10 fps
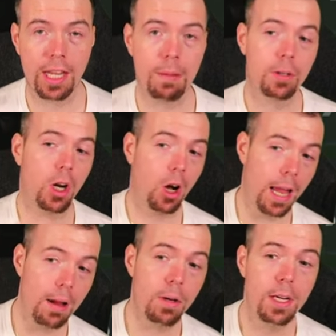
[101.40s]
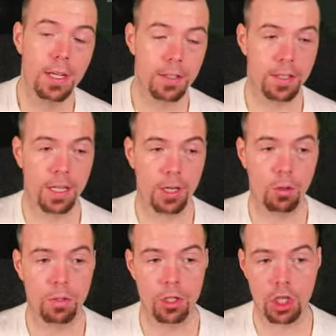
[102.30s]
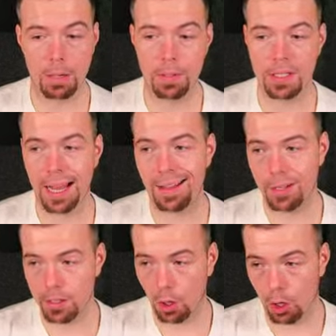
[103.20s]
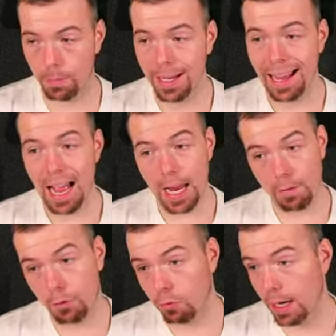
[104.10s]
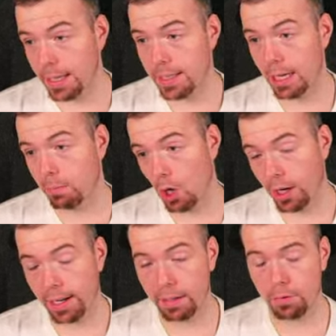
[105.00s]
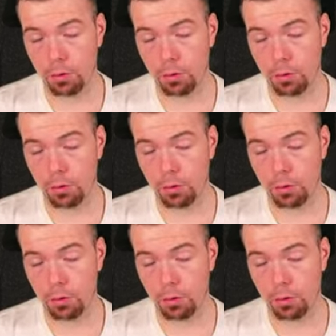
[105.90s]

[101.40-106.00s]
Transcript: an eye out to see who's the cheapest at the time. 84 rated team, 984s,